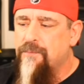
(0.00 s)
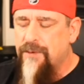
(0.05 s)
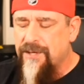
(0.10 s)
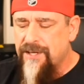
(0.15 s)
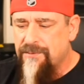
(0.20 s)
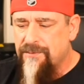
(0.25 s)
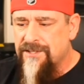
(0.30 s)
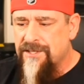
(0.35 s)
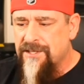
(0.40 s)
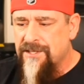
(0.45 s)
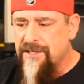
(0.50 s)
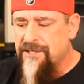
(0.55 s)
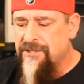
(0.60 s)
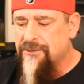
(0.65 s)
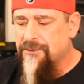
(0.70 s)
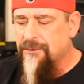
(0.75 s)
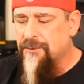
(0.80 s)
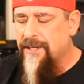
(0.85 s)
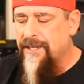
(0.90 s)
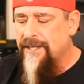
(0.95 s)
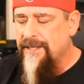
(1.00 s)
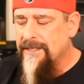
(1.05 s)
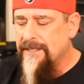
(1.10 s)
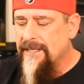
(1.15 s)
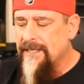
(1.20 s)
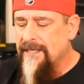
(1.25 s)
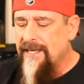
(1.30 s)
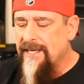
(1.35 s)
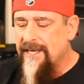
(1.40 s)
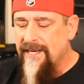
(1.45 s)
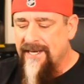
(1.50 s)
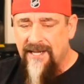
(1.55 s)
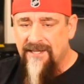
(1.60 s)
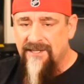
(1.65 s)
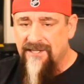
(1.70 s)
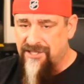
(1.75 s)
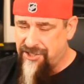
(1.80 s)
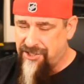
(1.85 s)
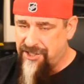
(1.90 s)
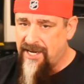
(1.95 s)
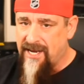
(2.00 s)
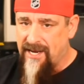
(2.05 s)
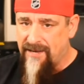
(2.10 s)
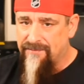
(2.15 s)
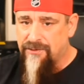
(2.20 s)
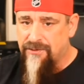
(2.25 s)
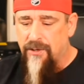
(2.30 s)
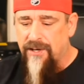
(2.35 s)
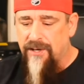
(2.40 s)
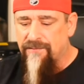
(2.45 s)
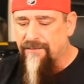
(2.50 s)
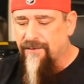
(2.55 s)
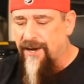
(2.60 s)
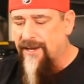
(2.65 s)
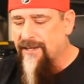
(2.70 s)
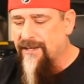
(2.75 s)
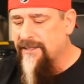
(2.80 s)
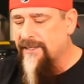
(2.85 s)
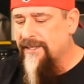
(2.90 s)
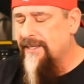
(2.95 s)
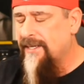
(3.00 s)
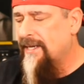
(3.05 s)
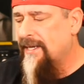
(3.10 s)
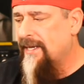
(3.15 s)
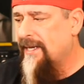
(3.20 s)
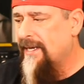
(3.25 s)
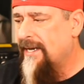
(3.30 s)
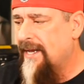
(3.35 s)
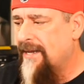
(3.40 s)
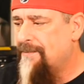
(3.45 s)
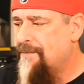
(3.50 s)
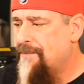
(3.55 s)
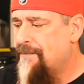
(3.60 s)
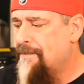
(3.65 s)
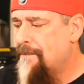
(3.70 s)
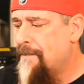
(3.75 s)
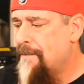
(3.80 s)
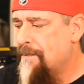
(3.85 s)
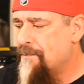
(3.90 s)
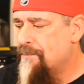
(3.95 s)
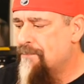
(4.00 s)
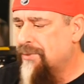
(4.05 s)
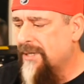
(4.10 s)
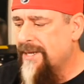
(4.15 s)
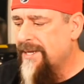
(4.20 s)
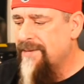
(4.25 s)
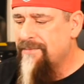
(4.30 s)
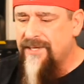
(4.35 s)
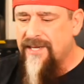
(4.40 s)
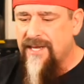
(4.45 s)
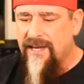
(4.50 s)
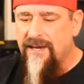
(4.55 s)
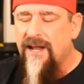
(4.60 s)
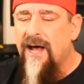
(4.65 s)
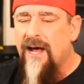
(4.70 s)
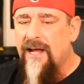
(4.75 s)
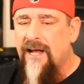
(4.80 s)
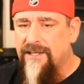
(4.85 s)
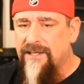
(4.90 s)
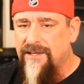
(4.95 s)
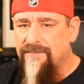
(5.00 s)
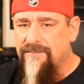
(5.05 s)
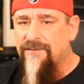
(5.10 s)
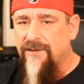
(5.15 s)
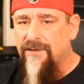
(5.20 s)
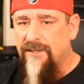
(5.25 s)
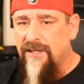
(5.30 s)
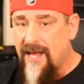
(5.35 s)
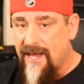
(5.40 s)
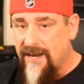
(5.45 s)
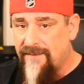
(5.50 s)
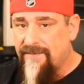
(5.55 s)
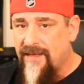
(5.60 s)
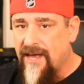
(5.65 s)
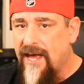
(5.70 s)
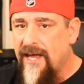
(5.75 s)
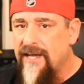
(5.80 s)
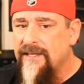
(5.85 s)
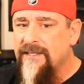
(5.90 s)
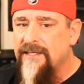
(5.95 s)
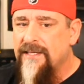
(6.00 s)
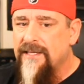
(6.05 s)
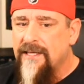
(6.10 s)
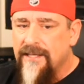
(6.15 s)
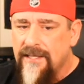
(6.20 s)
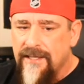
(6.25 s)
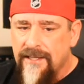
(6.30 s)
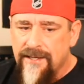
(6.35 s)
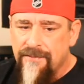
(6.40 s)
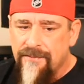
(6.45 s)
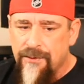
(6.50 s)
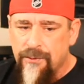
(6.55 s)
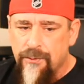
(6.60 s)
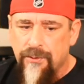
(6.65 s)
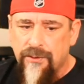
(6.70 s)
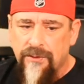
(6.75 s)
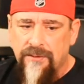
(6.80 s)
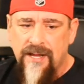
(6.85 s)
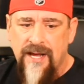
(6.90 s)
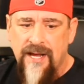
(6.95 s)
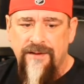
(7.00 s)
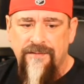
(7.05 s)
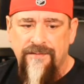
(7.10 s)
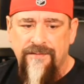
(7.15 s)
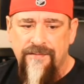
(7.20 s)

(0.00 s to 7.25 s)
was in Detroit, he got the shaft, quite frankly, and I blame Ken Holland for a lot of that. There were a lot of